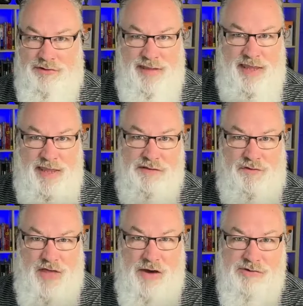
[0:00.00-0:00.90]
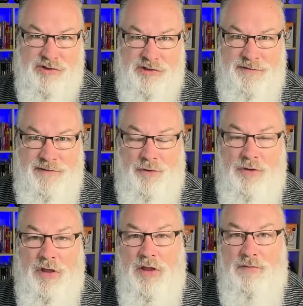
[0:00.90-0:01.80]
tens of thousands of
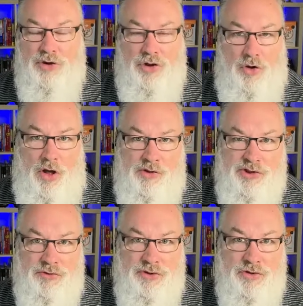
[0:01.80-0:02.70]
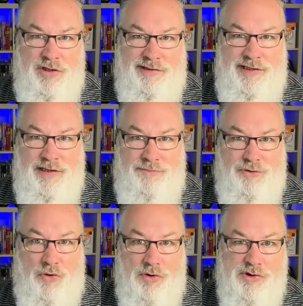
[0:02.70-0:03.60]
people, but you can link up
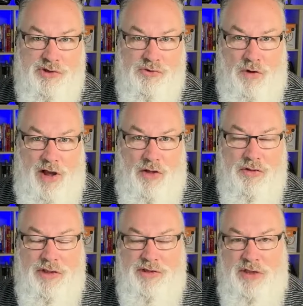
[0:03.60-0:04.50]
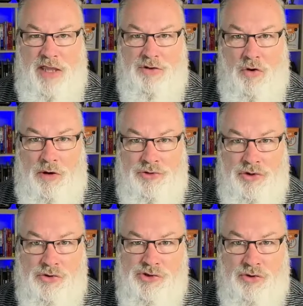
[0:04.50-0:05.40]
yours as well and go out to
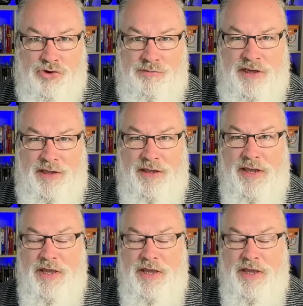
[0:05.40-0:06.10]
your social media.